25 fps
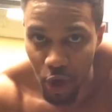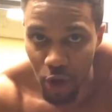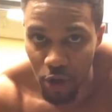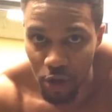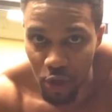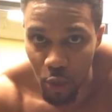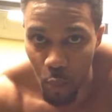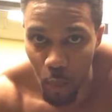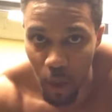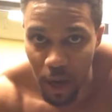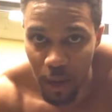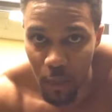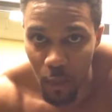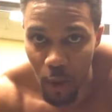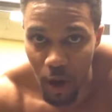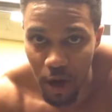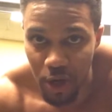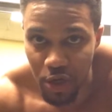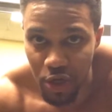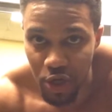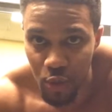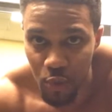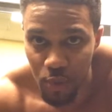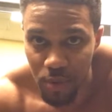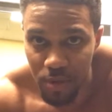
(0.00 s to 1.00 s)
jerk the weight while
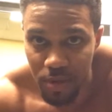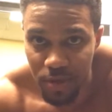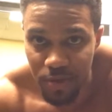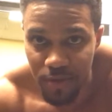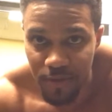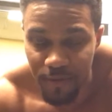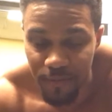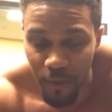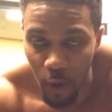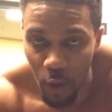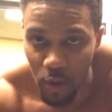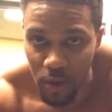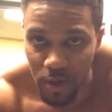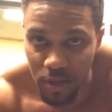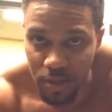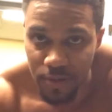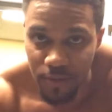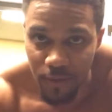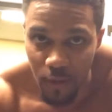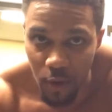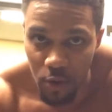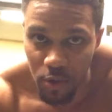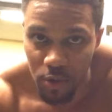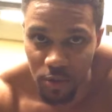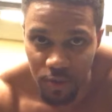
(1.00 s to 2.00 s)
you're doing this.
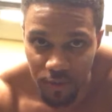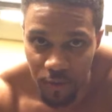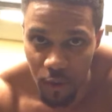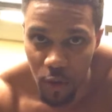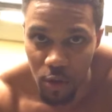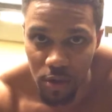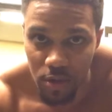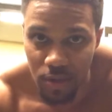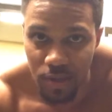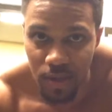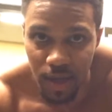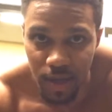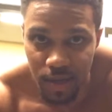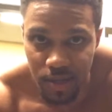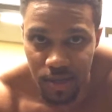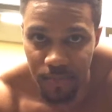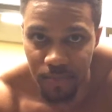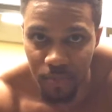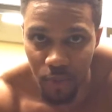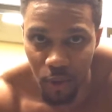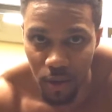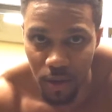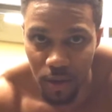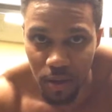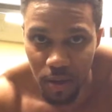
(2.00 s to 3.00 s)
Focus, focus, focus. That is
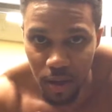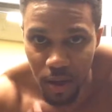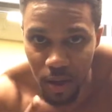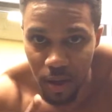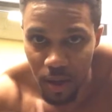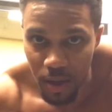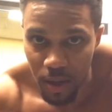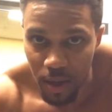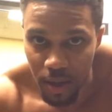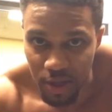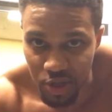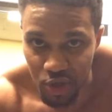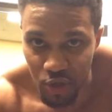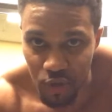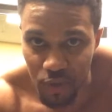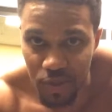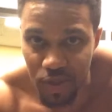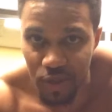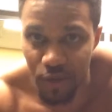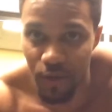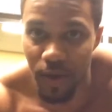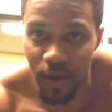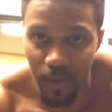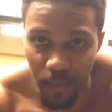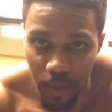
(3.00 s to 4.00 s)
important. Let's do
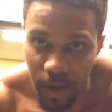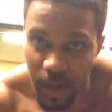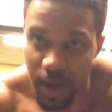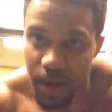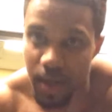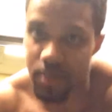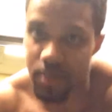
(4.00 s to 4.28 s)
this the right way,